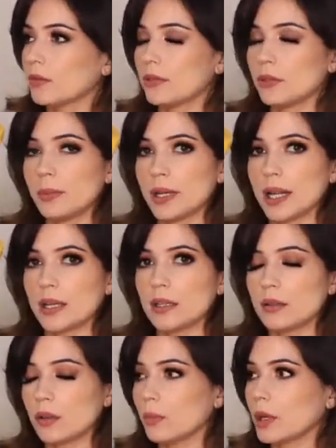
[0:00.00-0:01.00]
Food
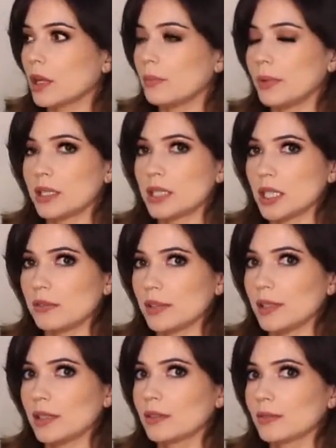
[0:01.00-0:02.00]
Banana. Oh my God, me and
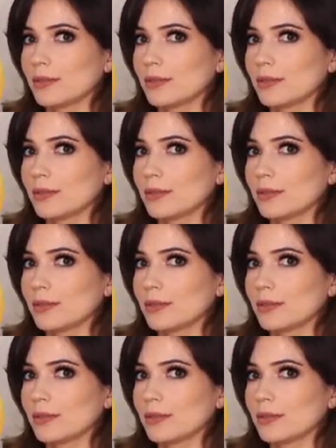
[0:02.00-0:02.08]
Davey,